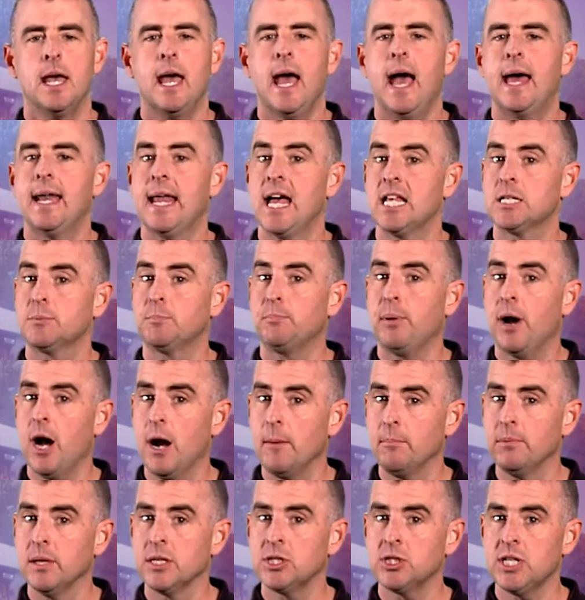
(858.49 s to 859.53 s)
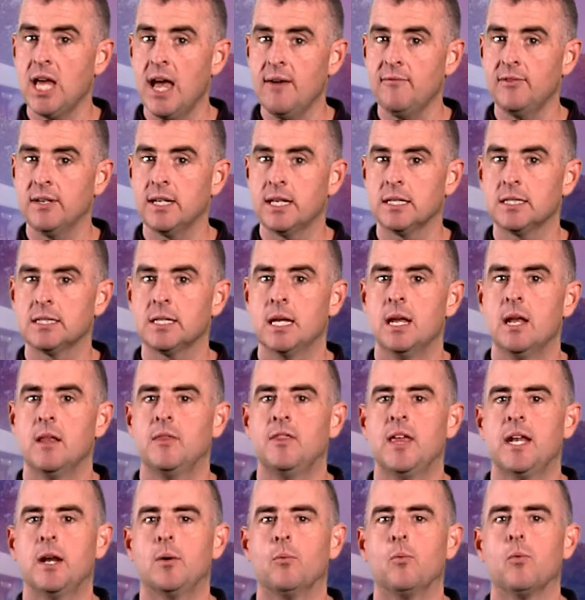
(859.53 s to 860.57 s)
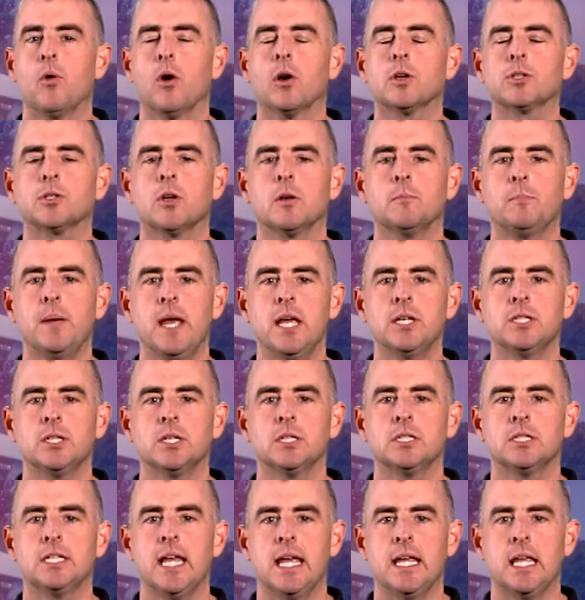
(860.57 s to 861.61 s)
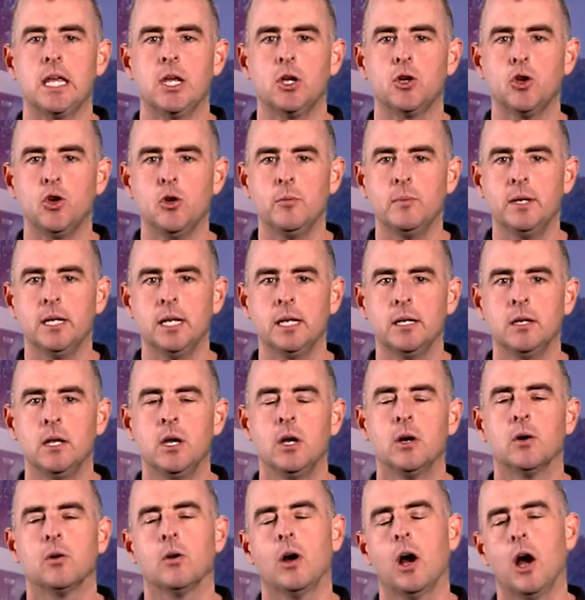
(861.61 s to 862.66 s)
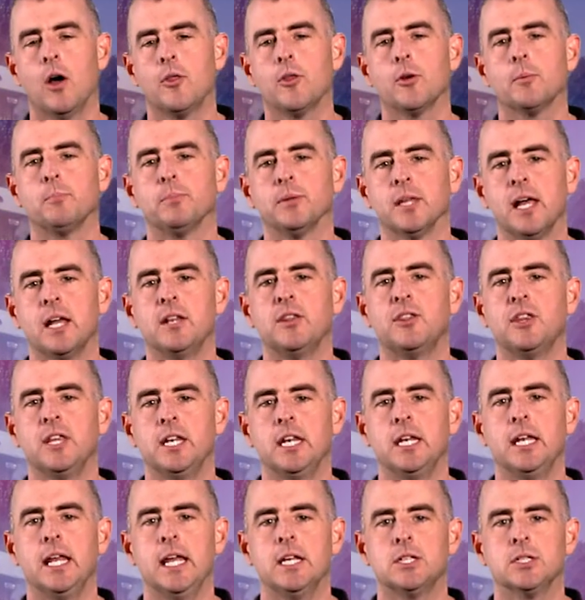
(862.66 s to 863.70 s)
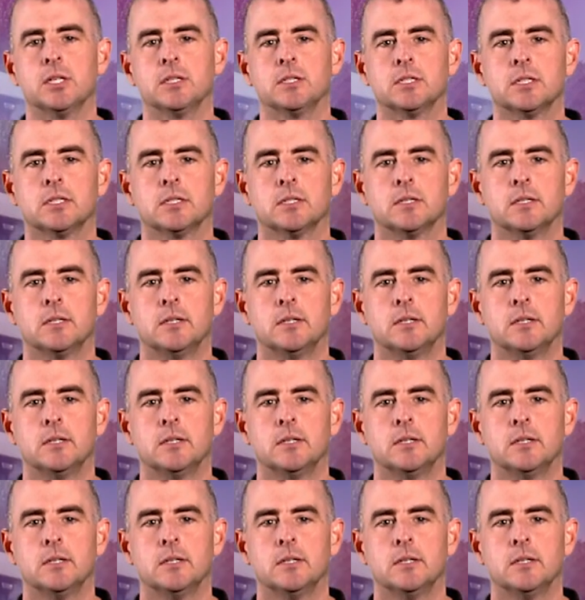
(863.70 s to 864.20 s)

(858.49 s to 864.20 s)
and has published evidence that it works on patients taking Coumadin or other blood-thinning agents.